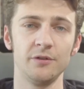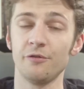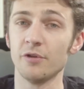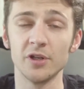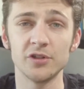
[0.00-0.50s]

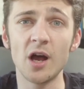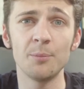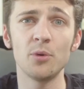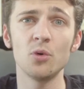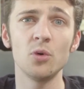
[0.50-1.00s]
For
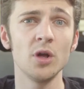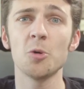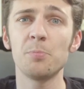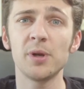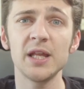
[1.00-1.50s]
example,
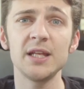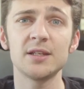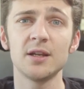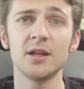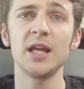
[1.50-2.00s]

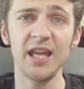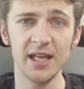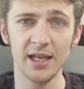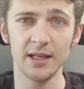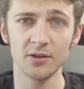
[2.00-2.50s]
complete
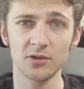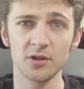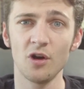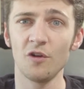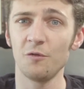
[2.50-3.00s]

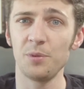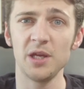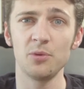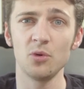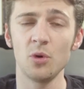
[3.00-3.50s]
healings of
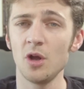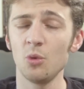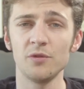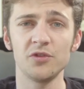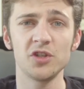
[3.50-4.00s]
people
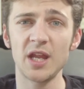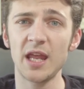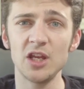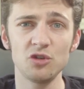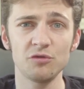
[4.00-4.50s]
with
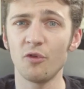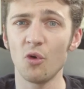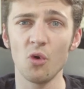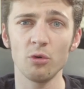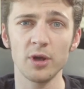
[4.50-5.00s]
stage
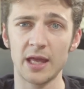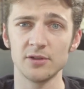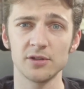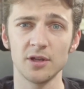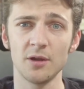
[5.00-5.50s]
4
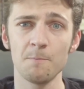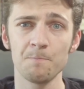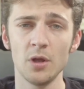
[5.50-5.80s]
cancer.